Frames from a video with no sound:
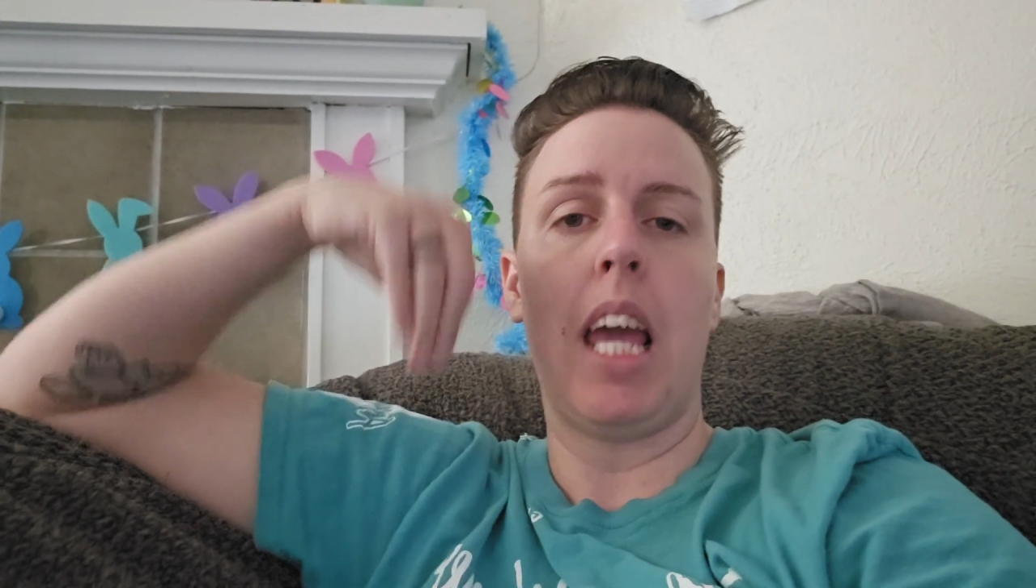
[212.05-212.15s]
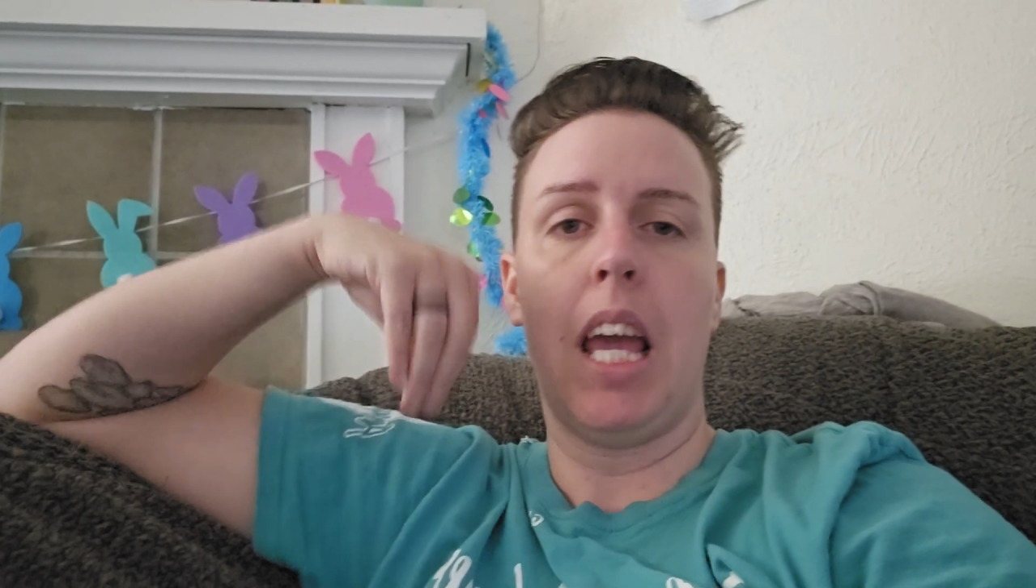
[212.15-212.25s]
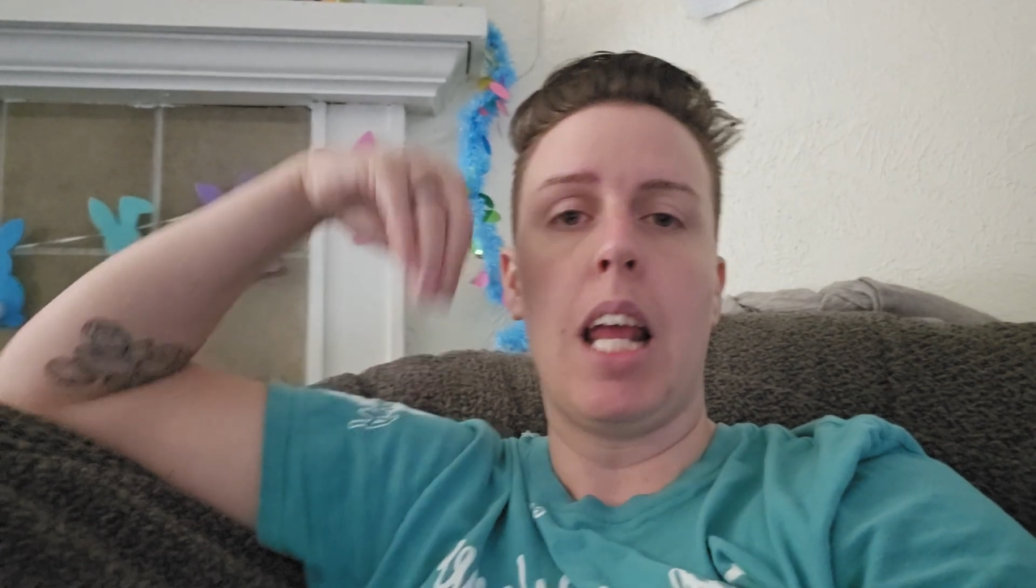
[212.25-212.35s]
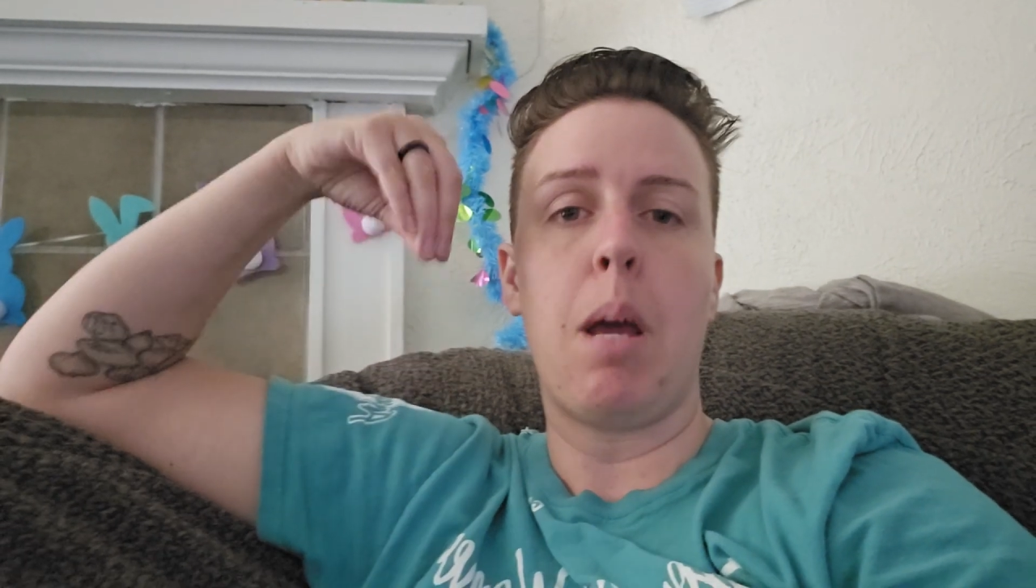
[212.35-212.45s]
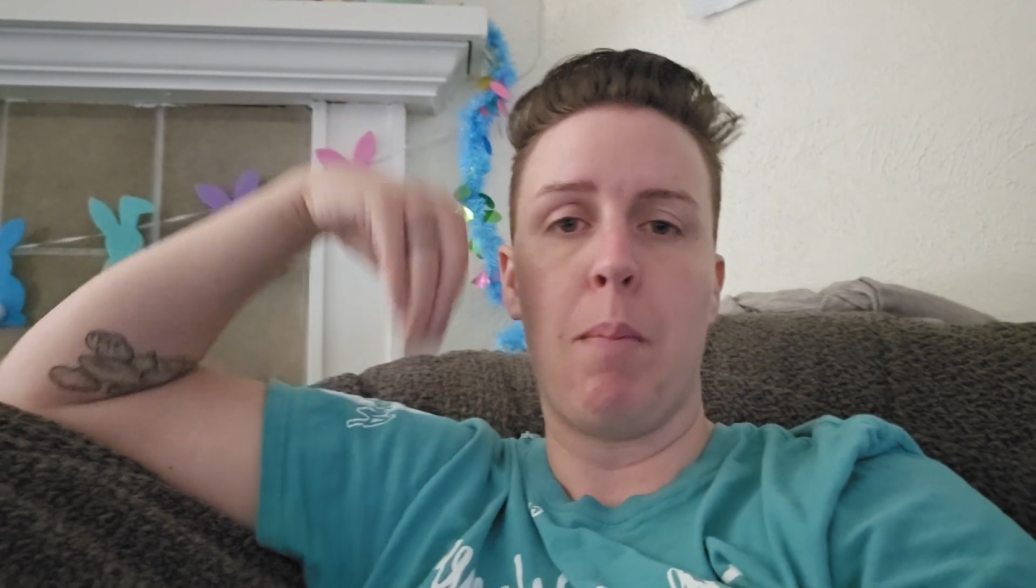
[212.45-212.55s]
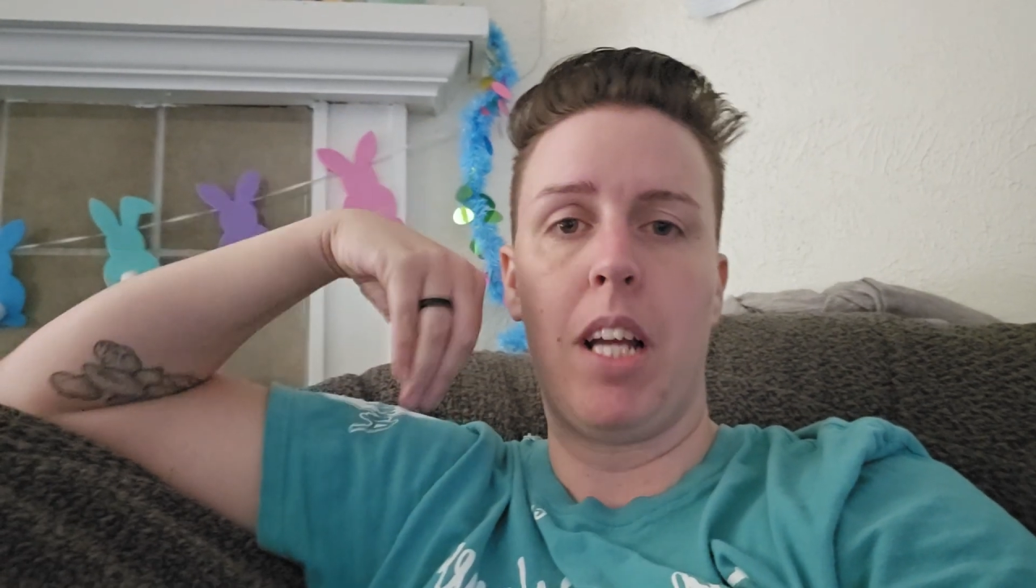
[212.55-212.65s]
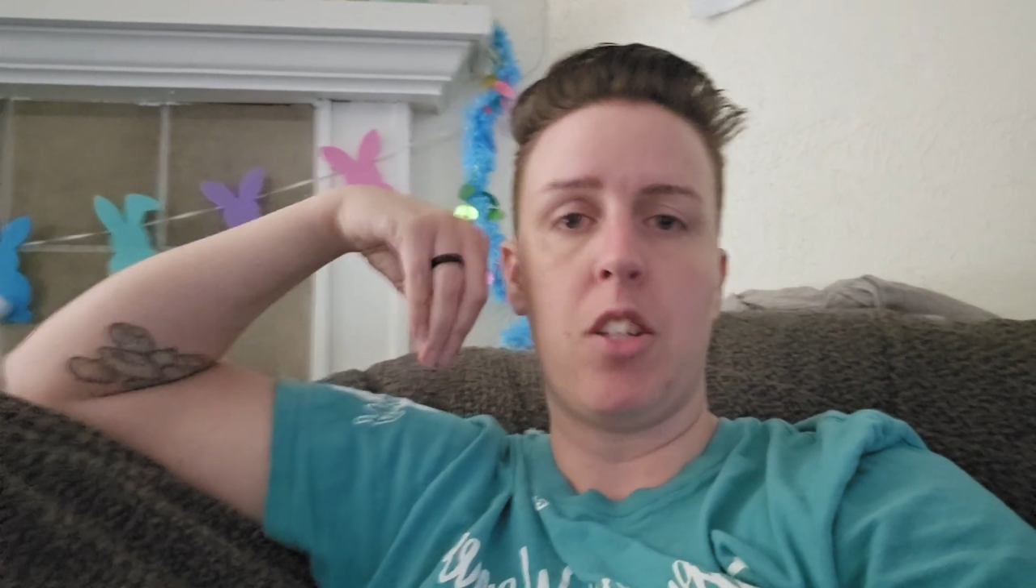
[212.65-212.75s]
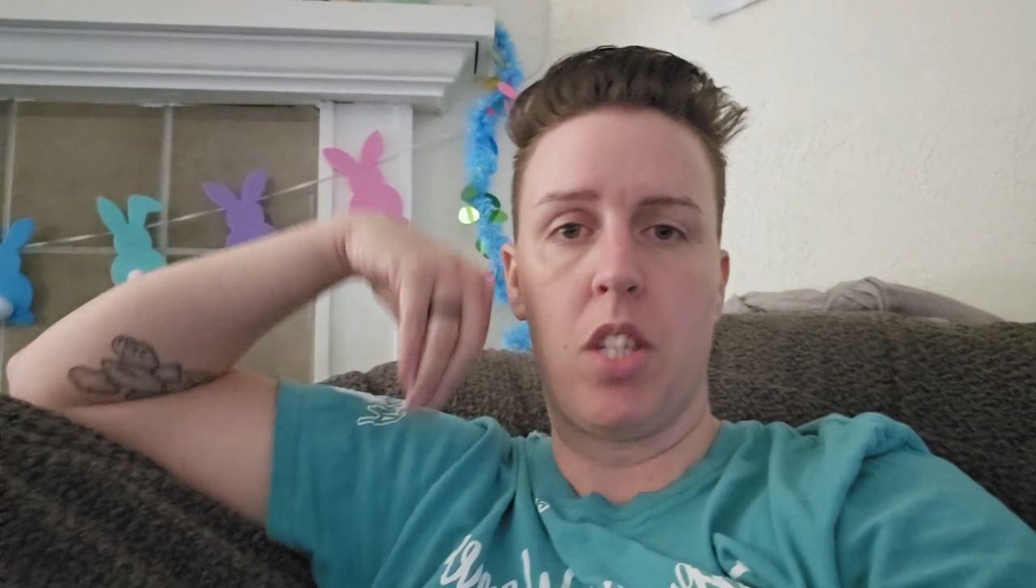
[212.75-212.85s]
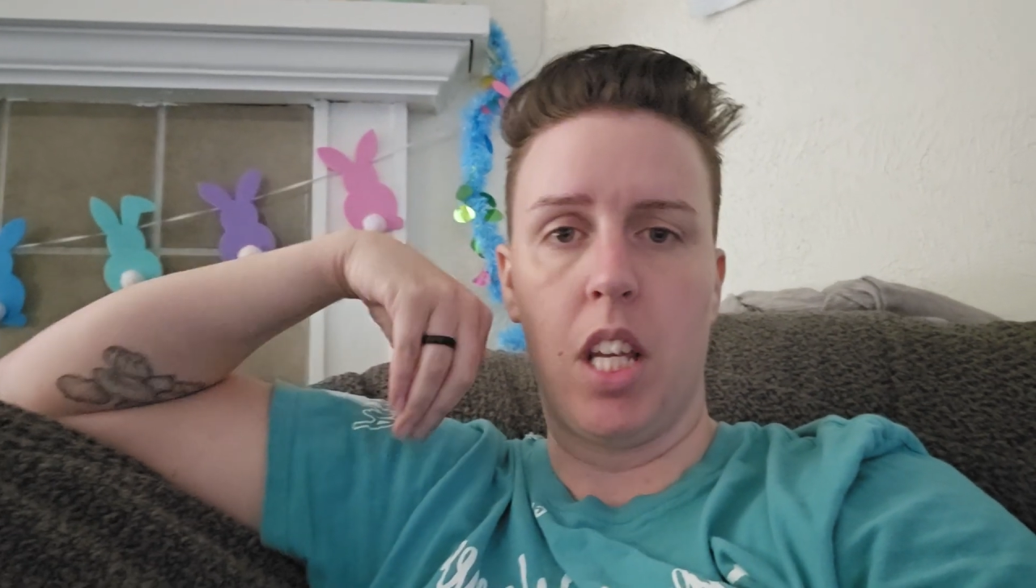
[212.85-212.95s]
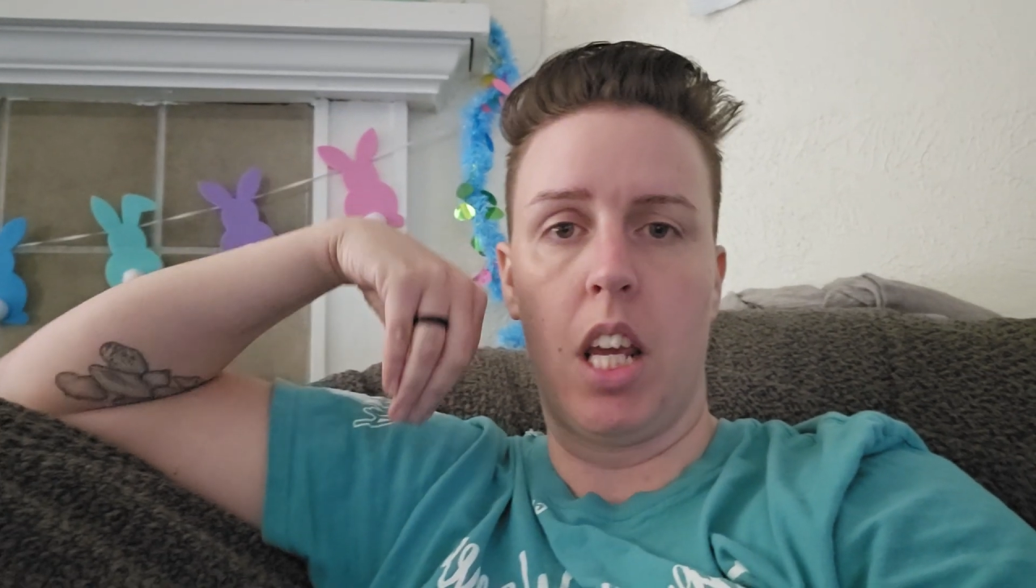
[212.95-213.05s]
in a
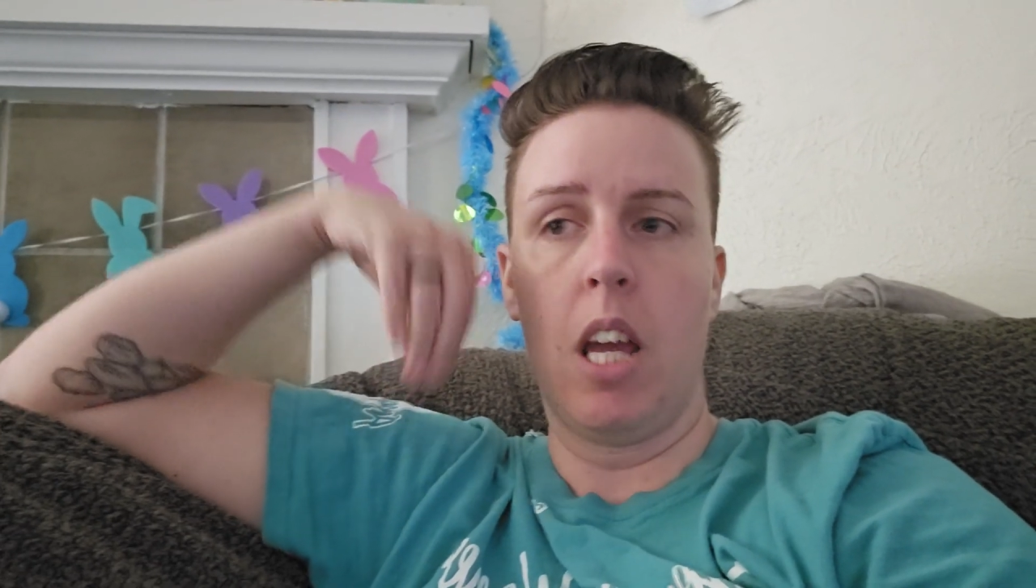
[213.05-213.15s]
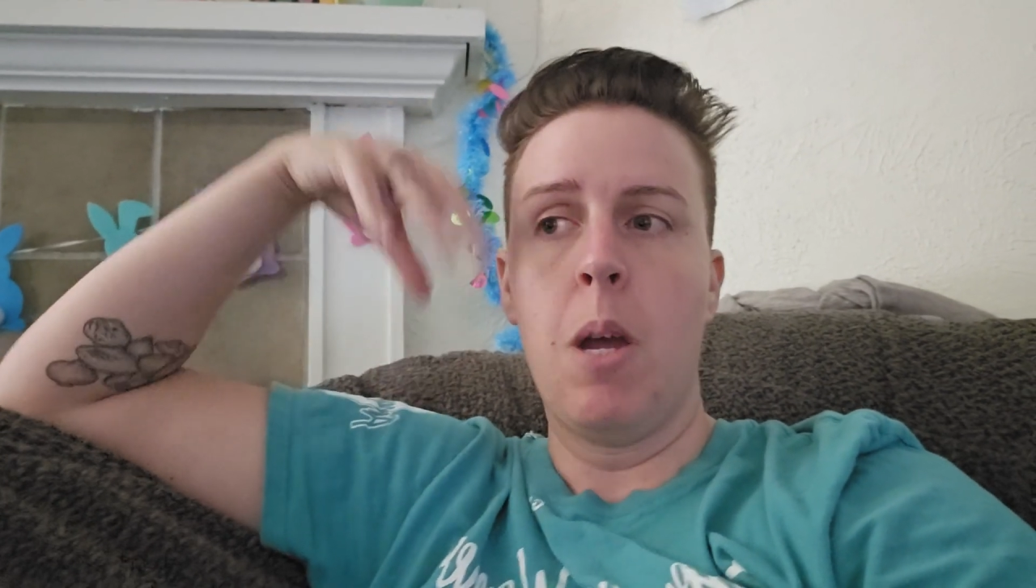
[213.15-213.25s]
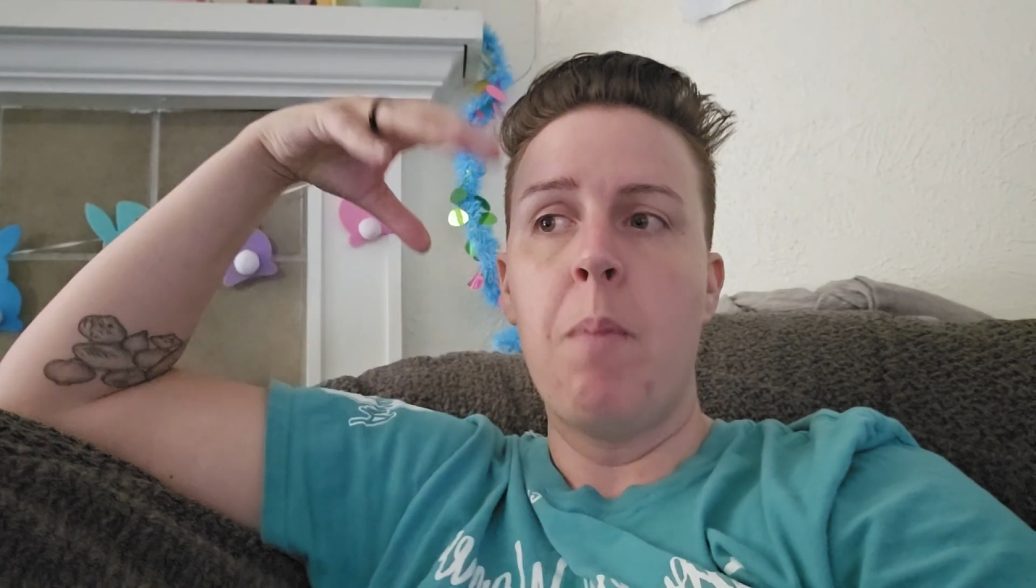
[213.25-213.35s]
major city.